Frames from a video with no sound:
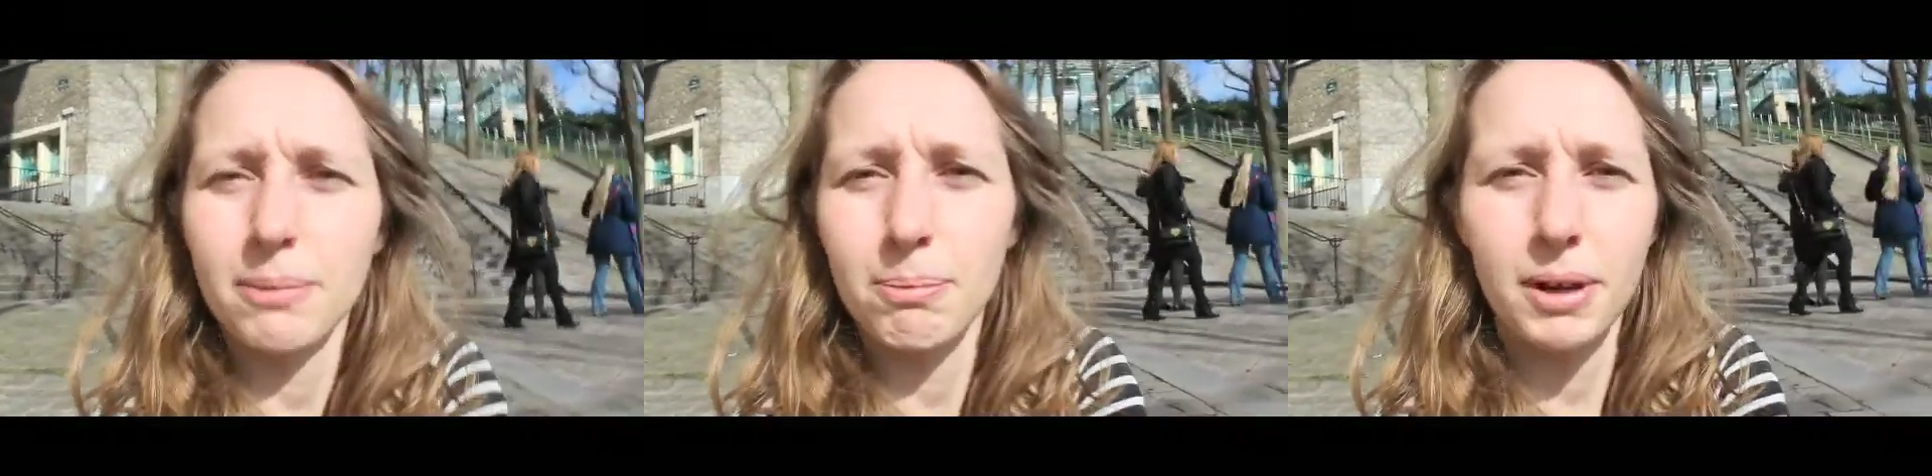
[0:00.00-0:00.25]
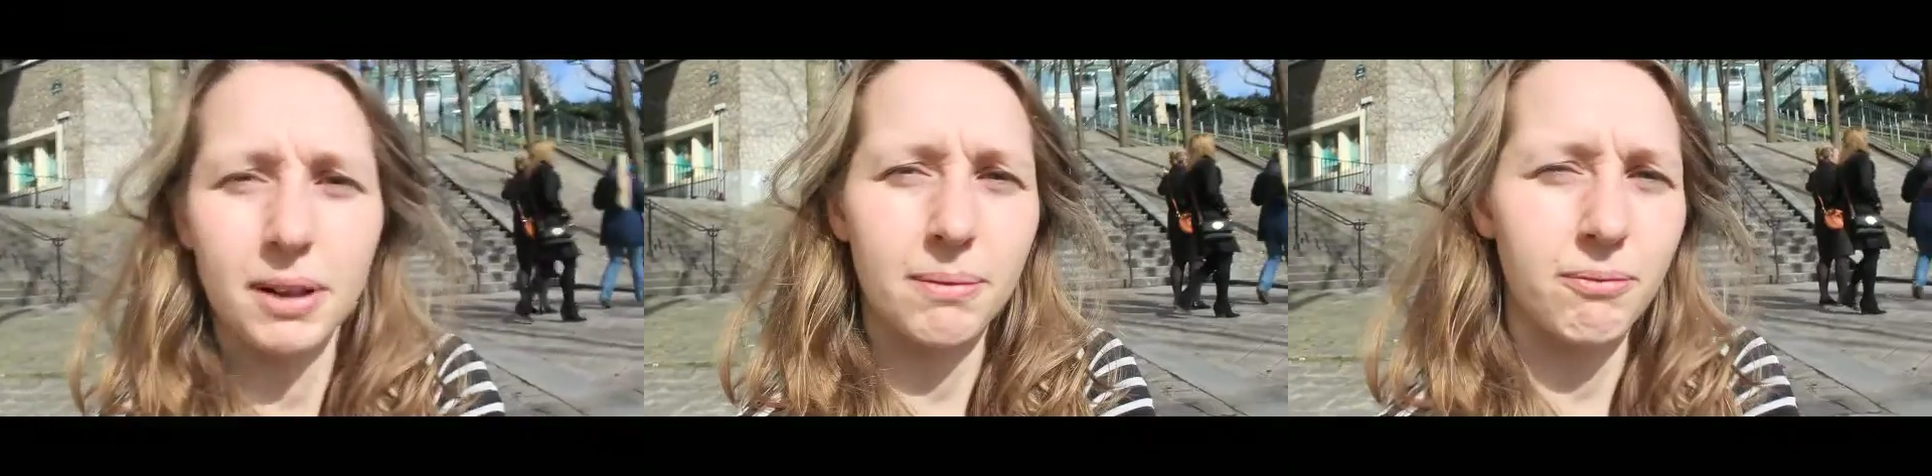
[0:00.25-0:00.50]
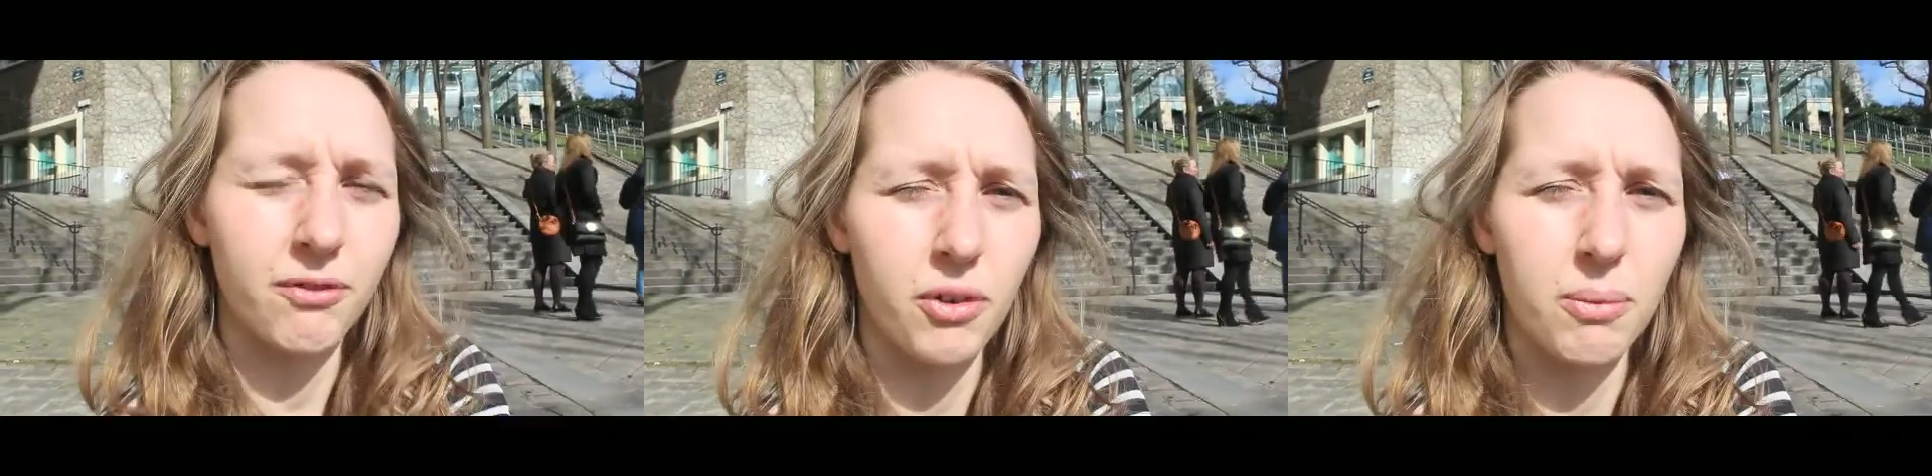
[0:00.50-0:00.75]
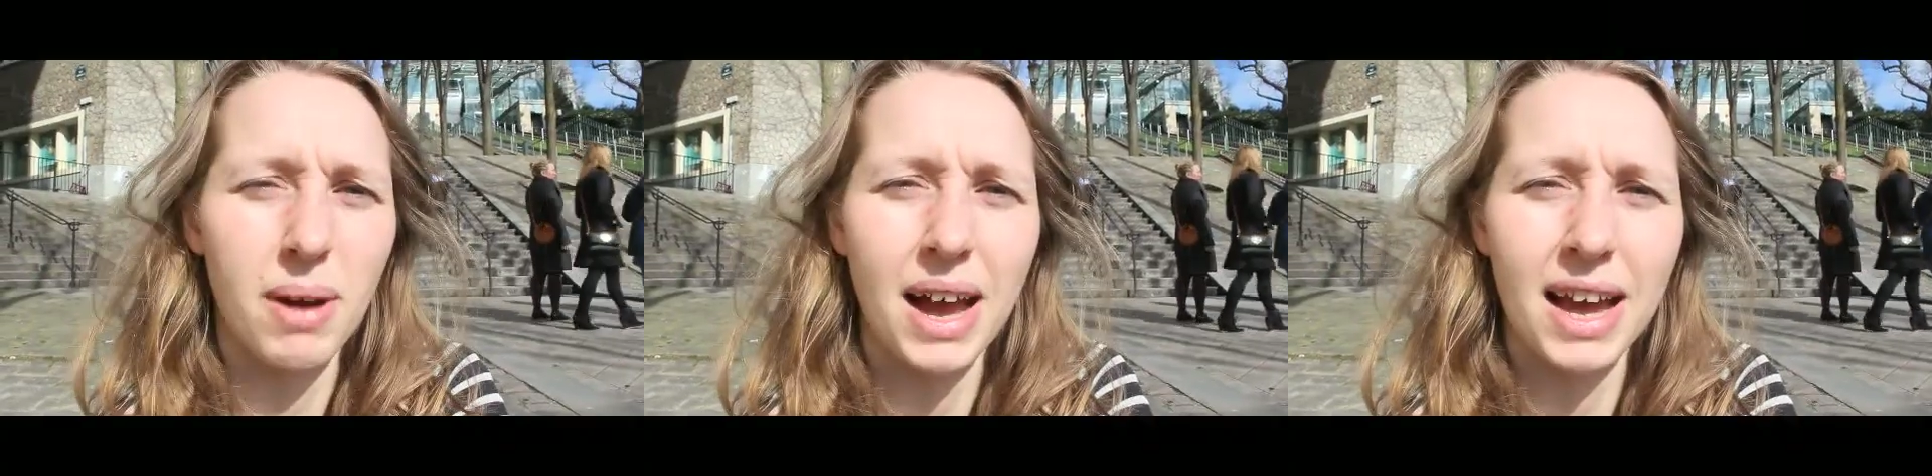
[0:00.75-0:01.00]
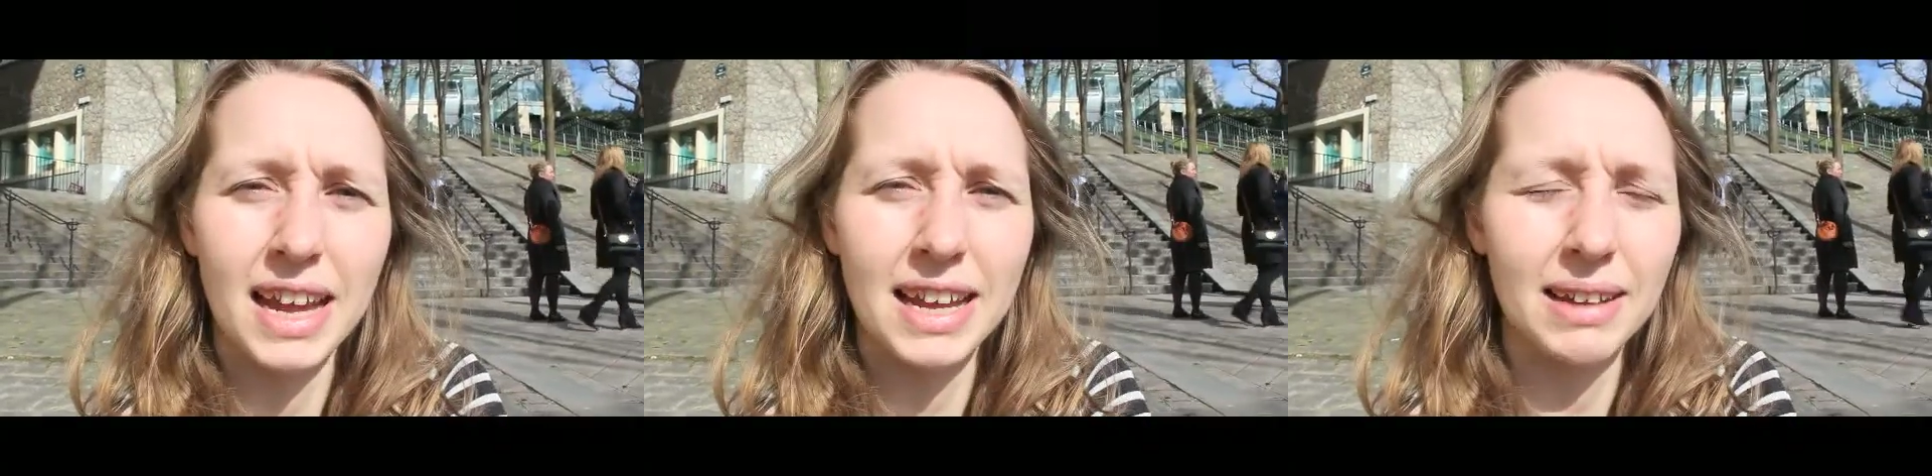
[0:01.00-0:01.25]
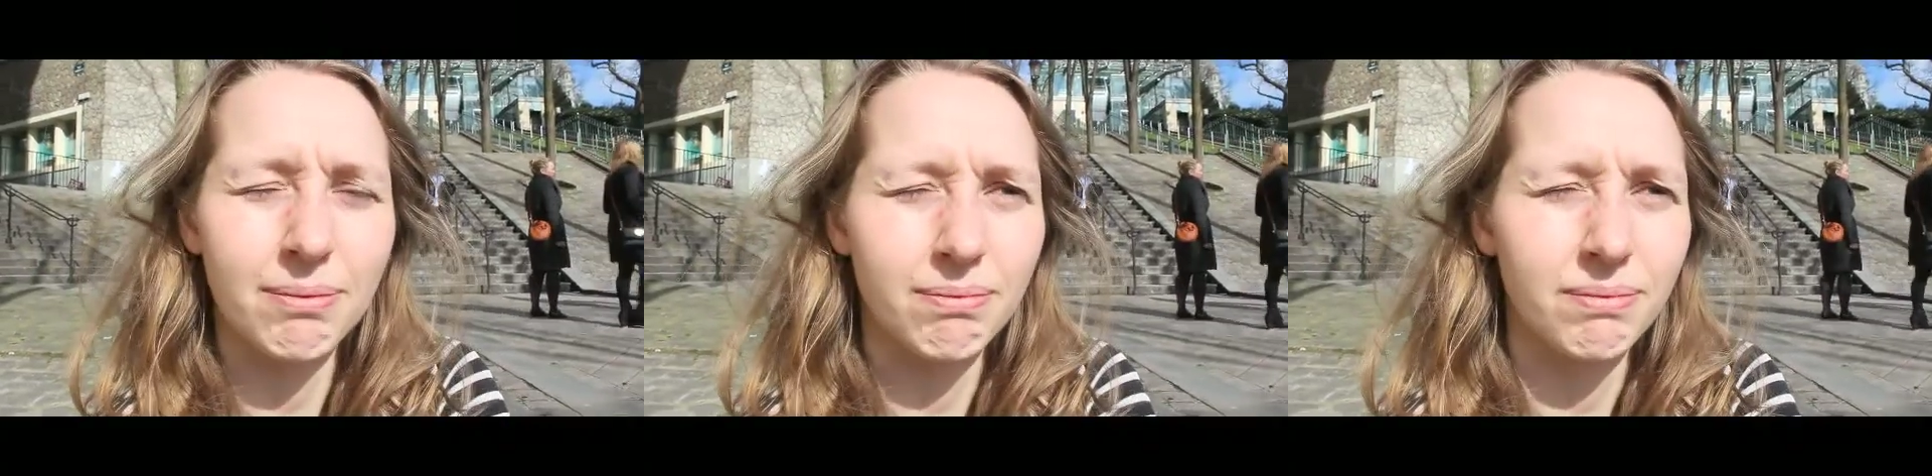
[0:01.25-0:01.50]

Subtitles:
But for my